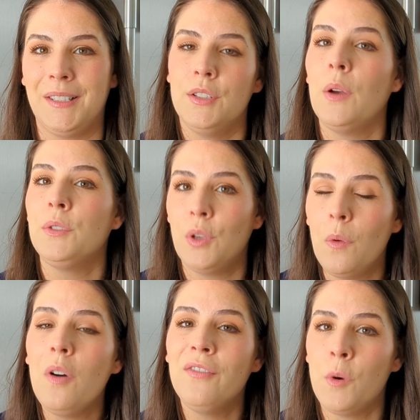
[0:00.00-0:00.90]
So
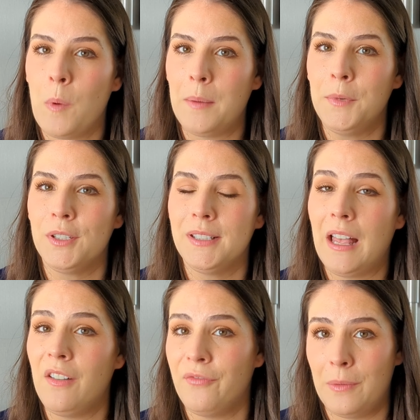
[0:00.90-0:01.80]
don't overwhelm
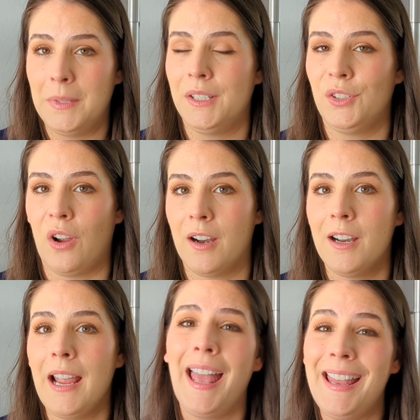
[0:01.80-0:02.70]
yourself from the
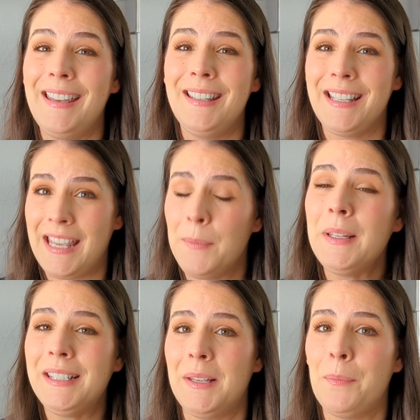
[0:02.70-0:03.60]
start and keep
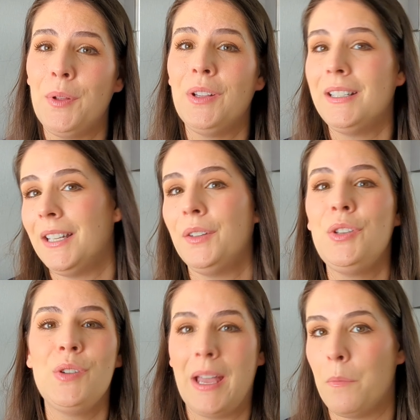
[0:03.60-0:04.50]
it simple until
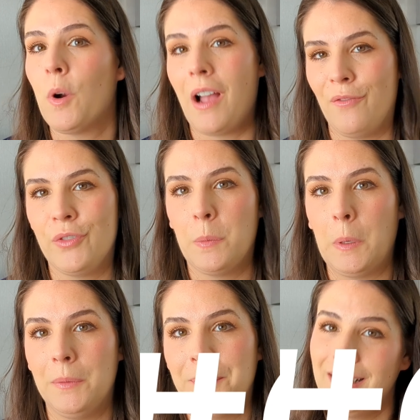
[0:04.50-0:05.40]
you get more
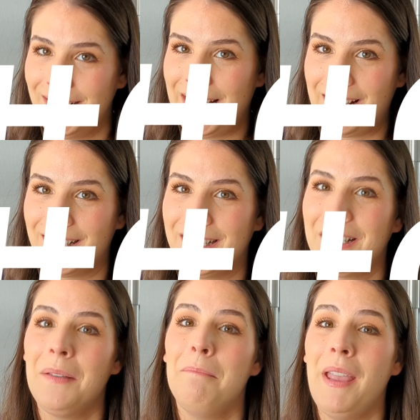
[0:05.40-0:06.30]
comfortable. 6.
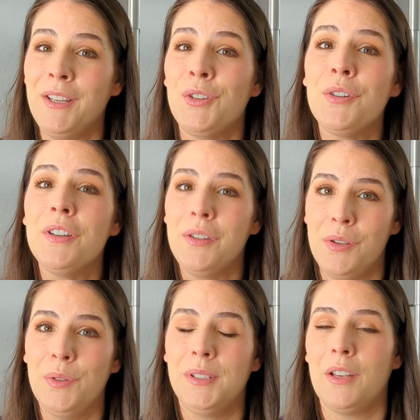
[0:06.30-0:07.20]
Make sure you
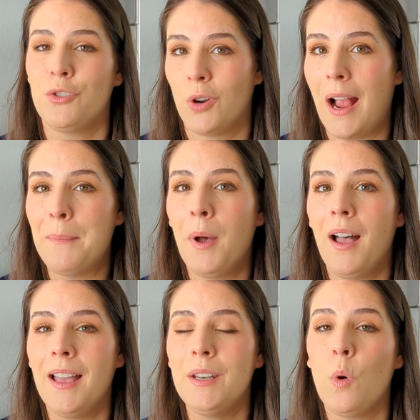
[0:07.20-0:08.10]
use a
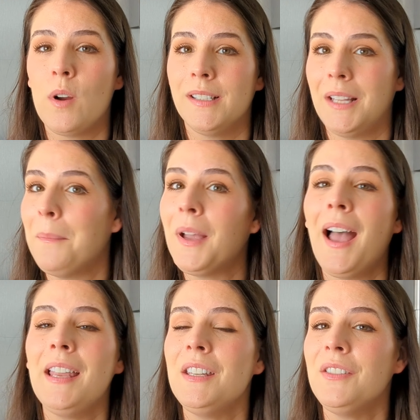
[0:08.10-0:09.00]
tripod or some
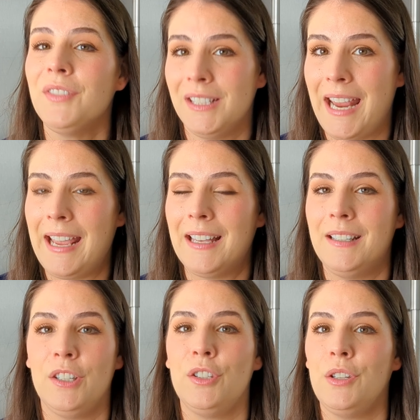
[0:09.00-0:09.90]
kind of
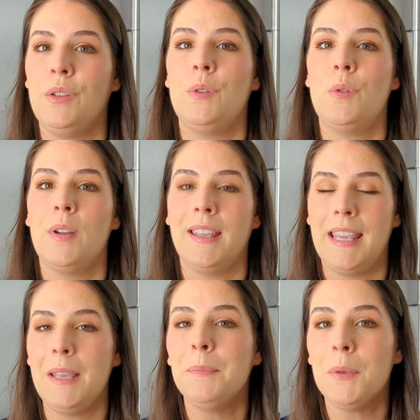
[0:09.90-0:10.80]
stand to
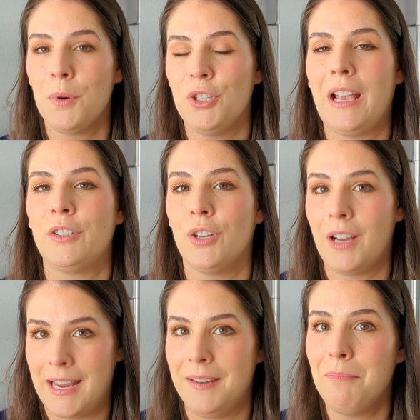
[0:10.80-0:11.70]
keep the projector
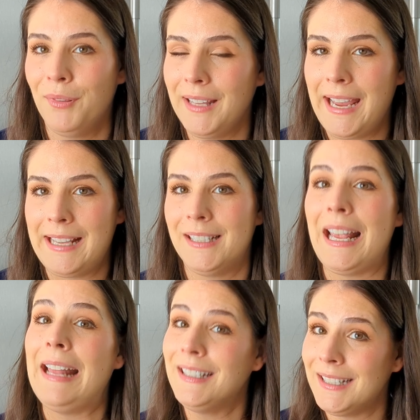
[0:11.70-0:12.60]
in place
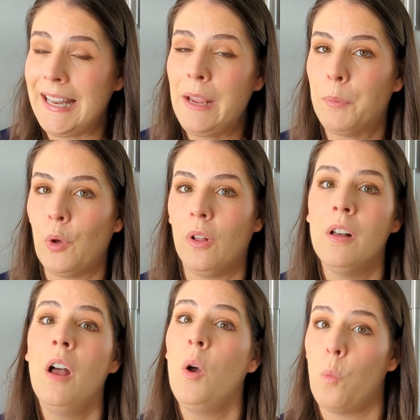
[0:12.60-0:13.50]
and
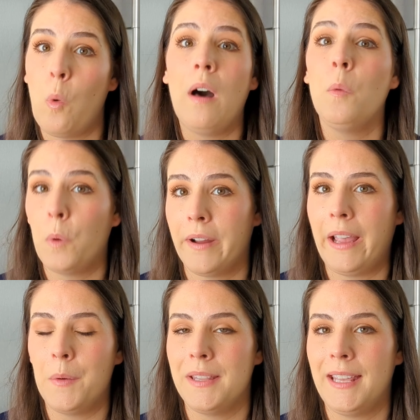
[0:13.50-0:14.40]
stable while
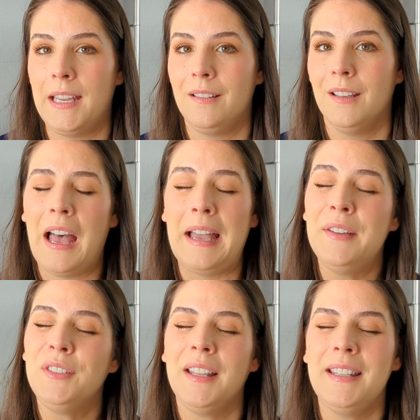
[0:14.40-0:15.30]
working with it.
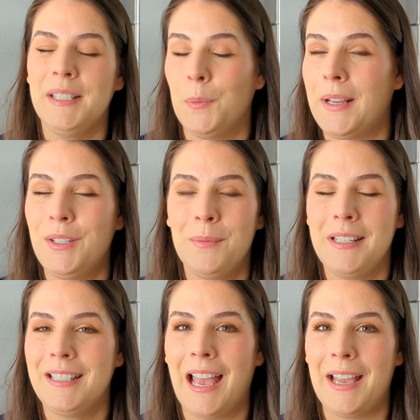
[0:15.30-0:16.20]
I've done this way too
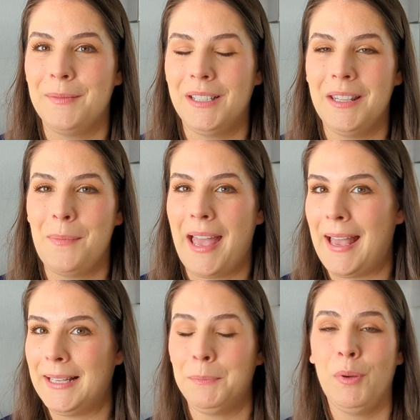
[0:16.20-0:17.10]
many times in the
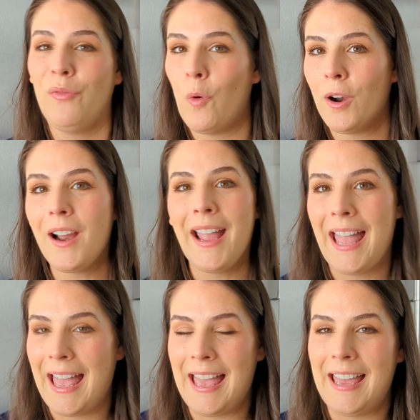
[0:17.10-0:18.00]
past. Before I
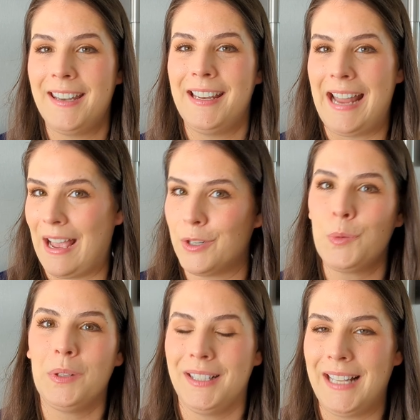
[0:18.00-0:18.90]
had an
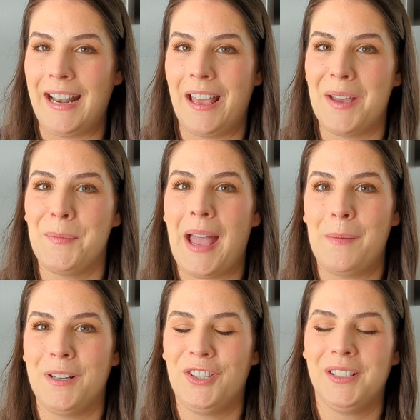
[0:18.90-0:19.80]
actual setup,
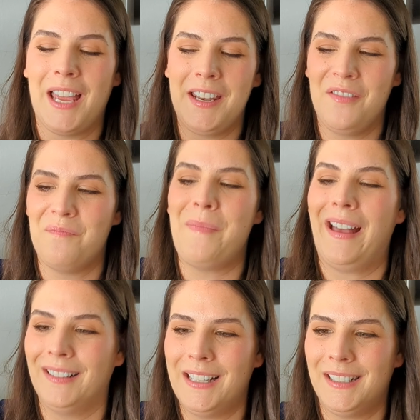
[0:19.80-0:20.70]
I would just kind of
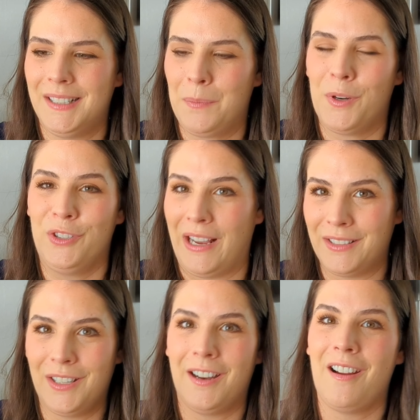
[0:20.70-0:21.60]
balance the
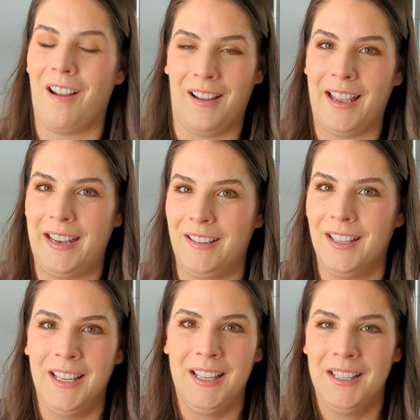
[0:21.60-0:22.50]
projector on,
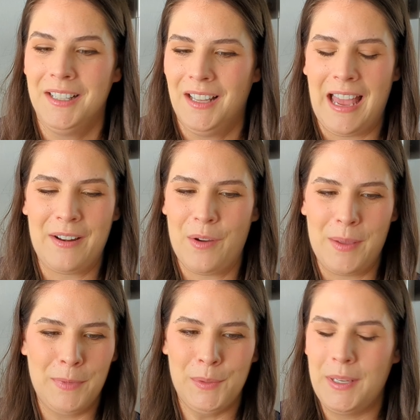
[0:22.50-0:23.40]
I don't know,
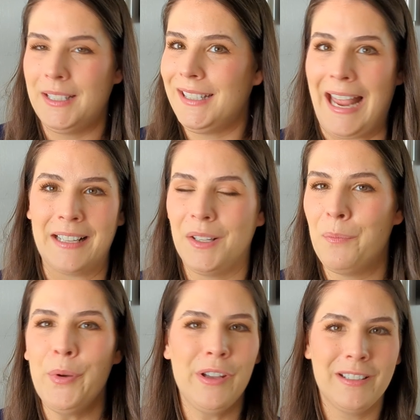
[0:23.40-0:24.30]
in between stacks
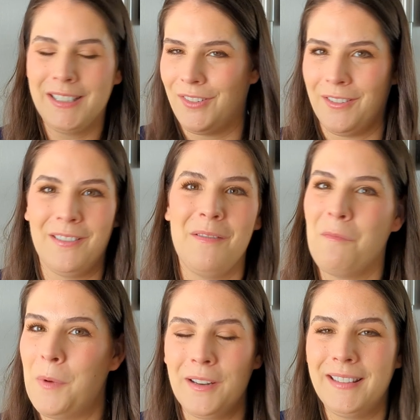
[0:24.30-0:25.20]
of books or
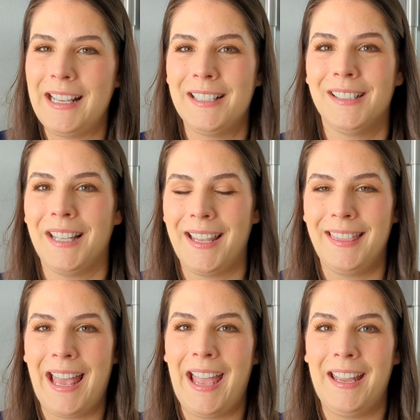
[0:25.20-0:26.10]
weird things like
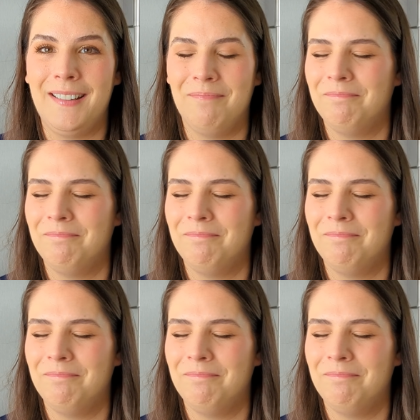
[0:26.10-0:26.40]
that.